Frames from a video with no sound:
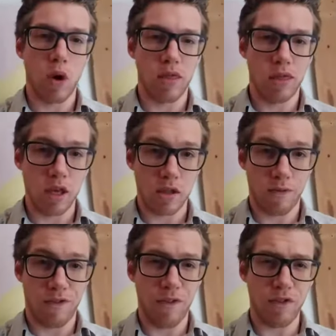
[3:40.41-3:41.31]
what this
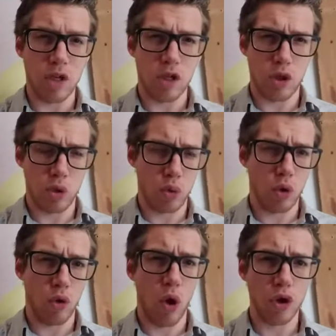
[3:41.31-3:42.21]

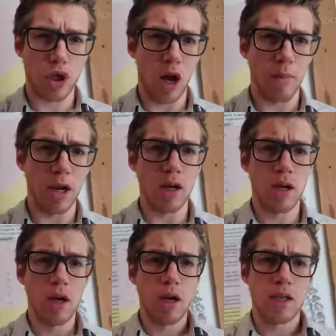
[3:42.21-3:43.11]
52-year-old gentleman
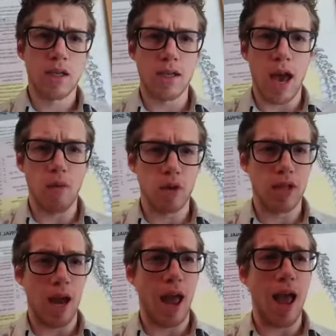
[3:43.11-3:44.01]
said was
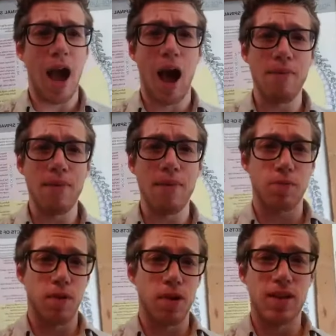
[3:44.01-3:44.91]
that, hey, I've been
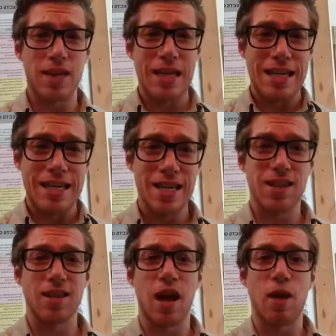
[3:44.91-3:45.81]
experiencing ED
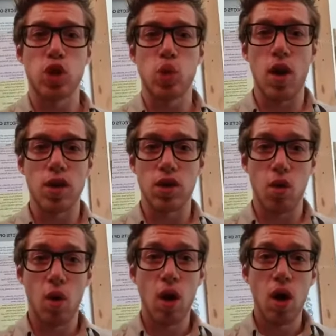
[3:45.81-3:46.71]
since I was 22.